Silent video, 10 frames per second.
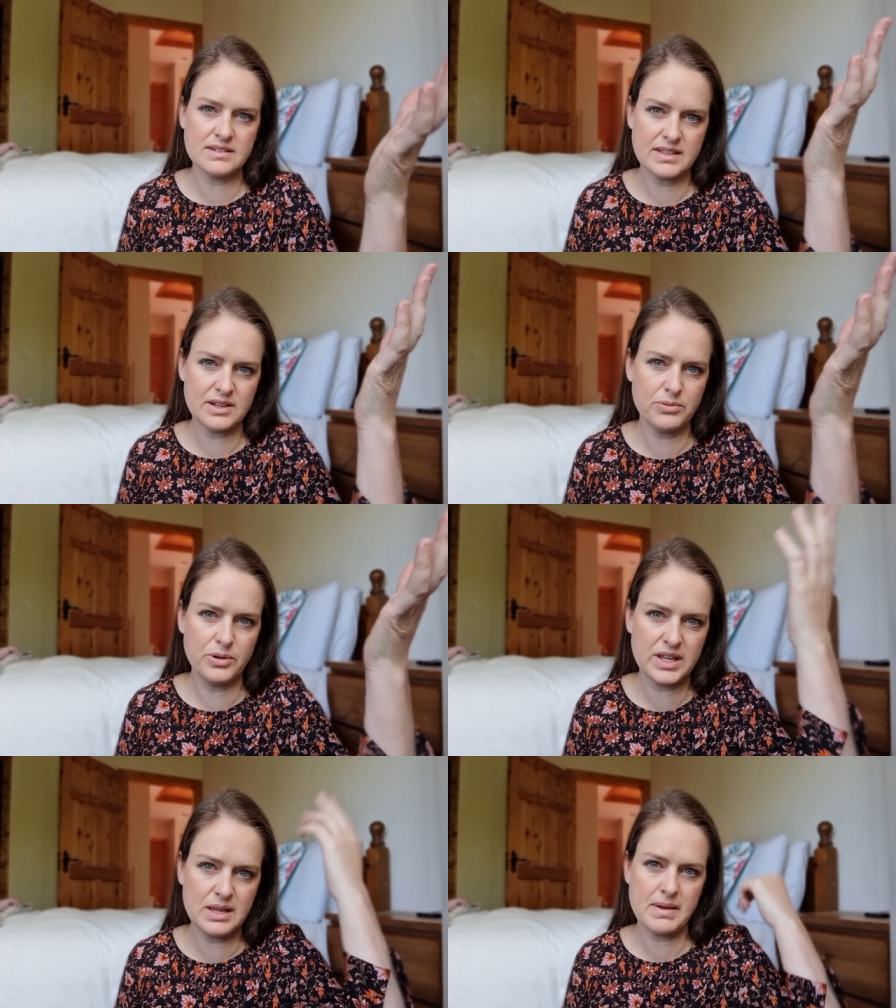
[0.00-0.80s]
the
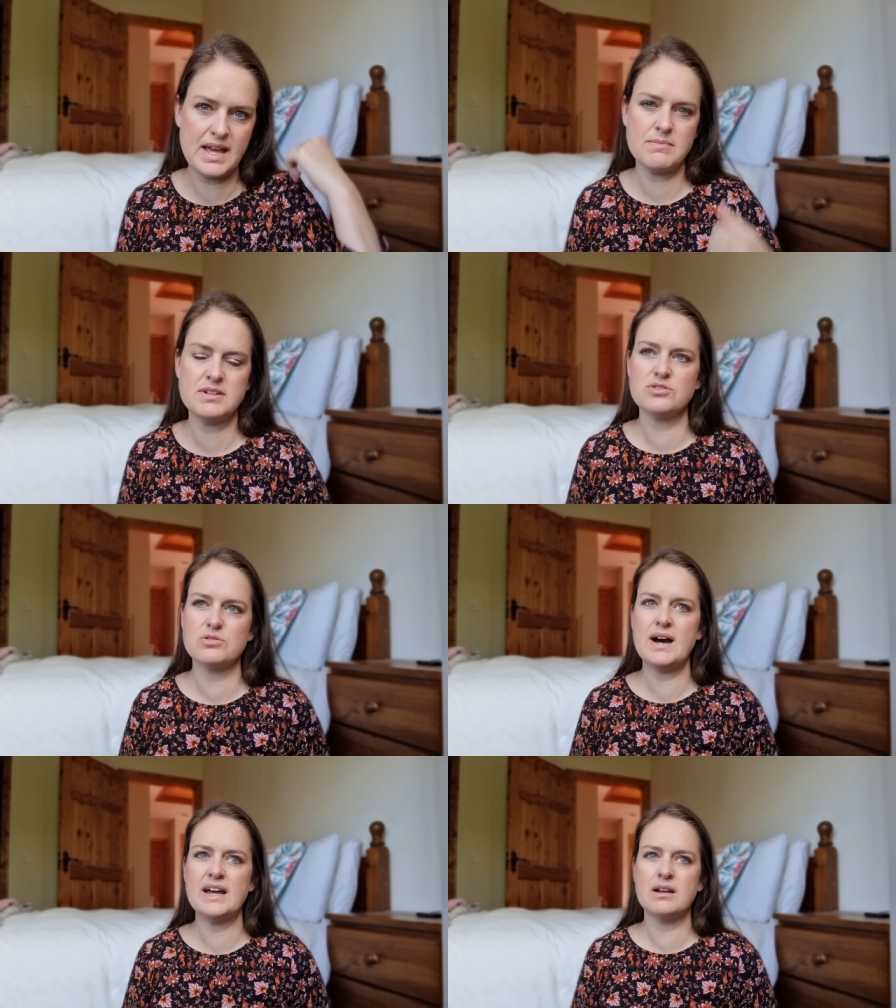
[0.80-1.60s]
working payment or
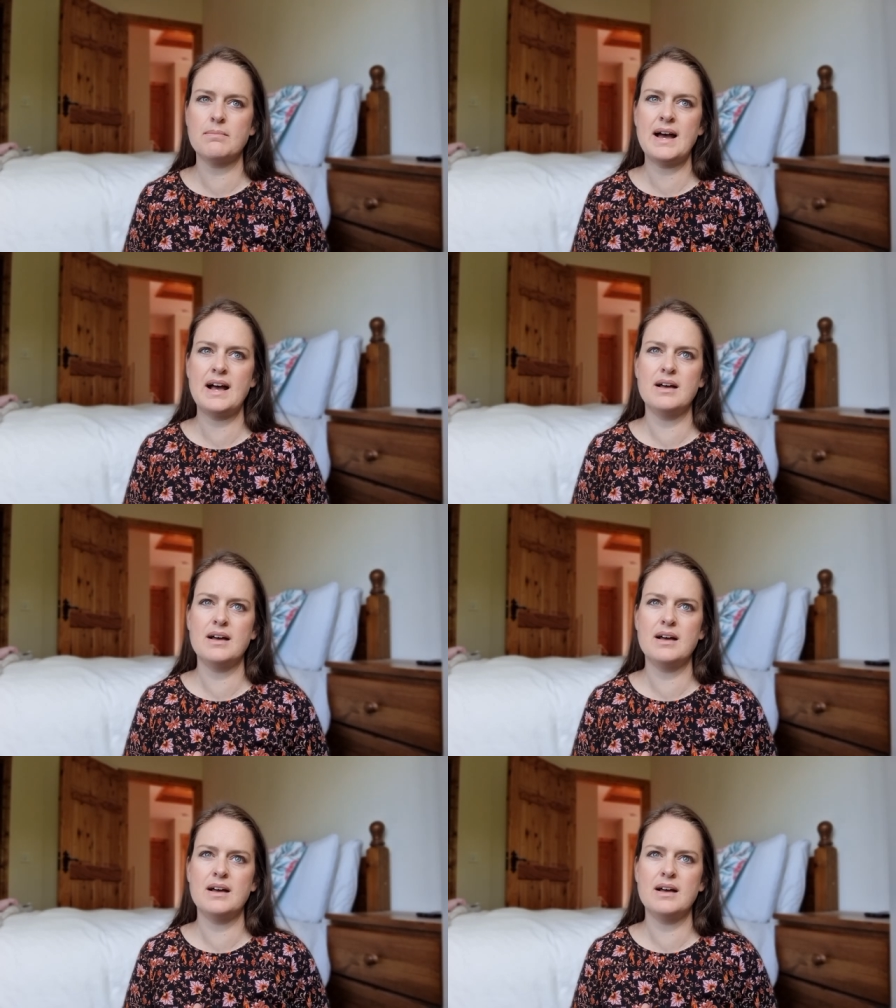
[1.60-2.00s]
why don't I